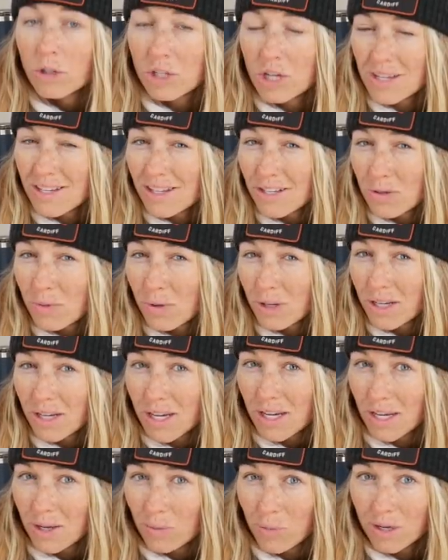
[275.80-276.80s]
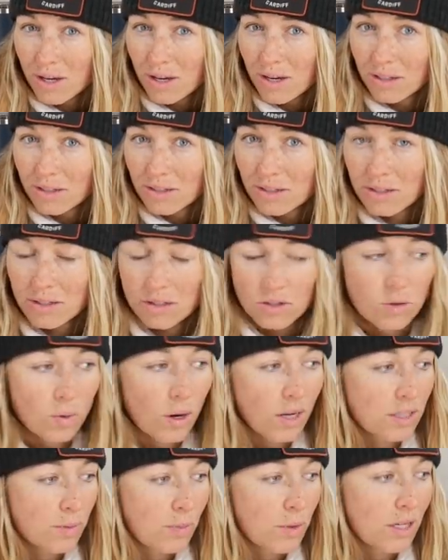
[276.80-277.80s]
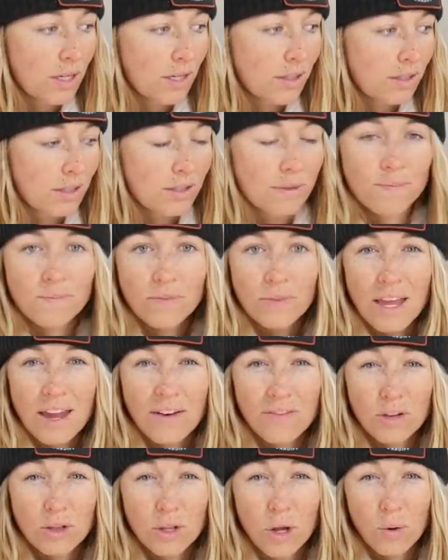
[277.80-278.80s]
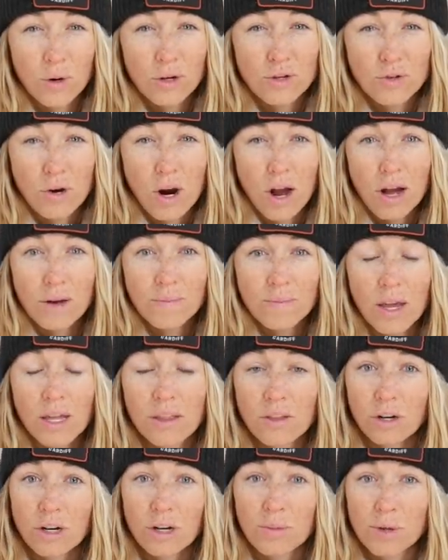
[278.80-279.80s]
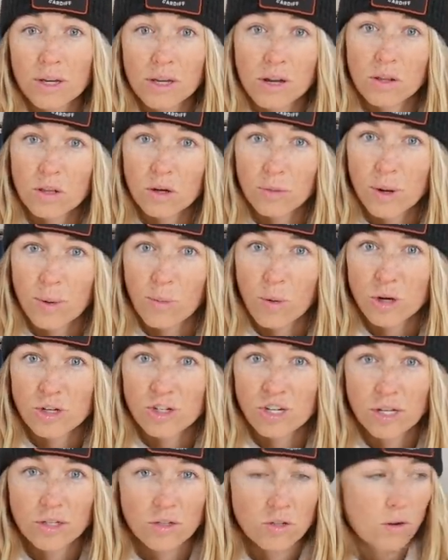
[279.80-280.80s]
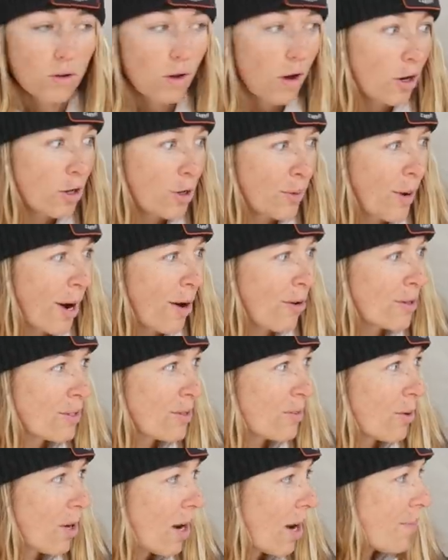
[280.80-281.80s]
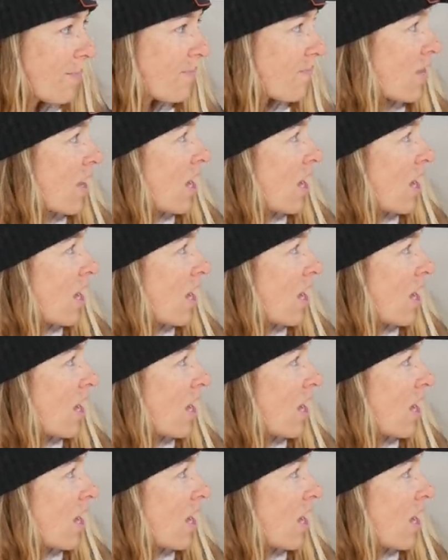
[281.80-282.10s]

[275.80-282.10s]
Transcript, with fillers: which I think is really key because U S Bs, they have a lower draw and they're going to be a little bit more gentle on your power supply.